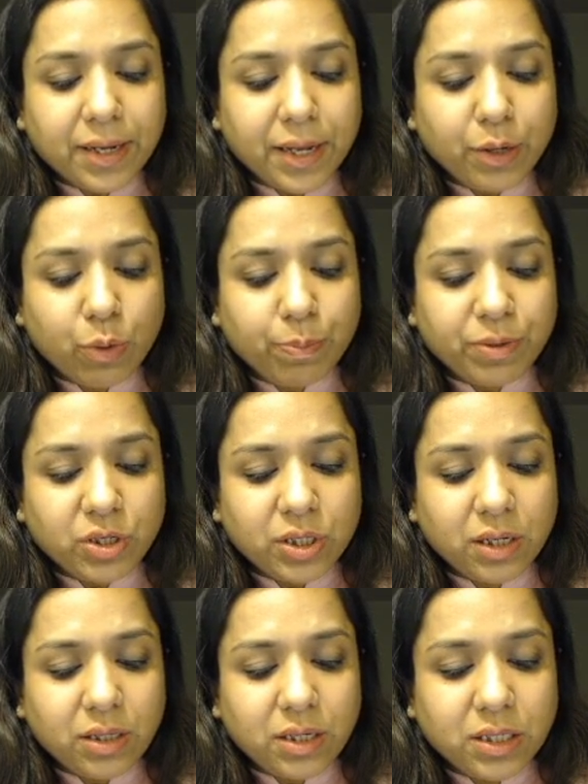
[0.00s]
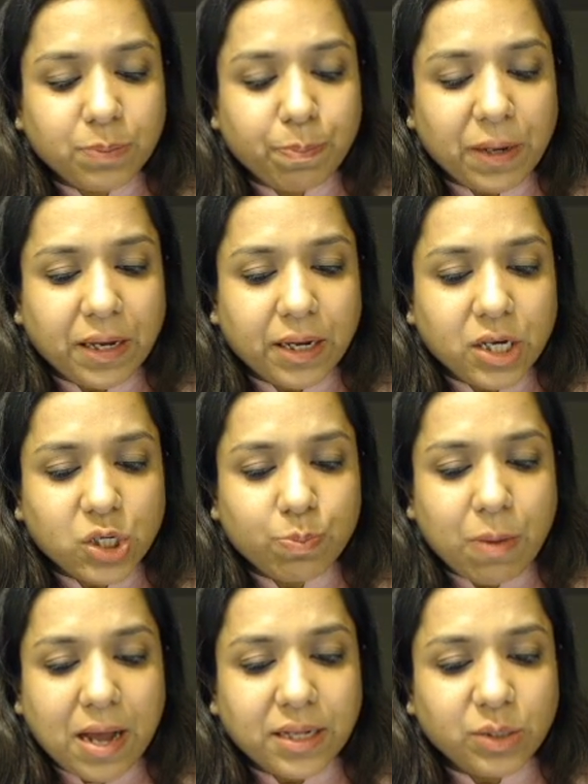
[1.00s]
Can you appreciate these pinkish
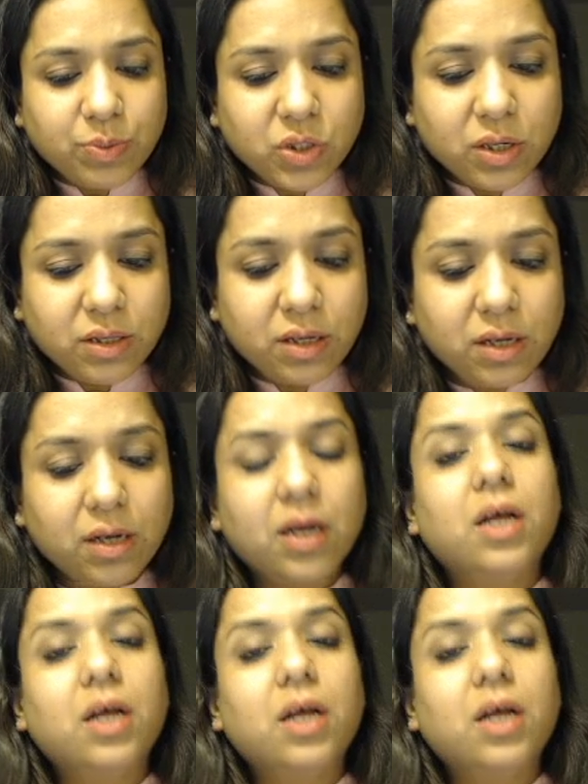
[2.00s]
bands which are there?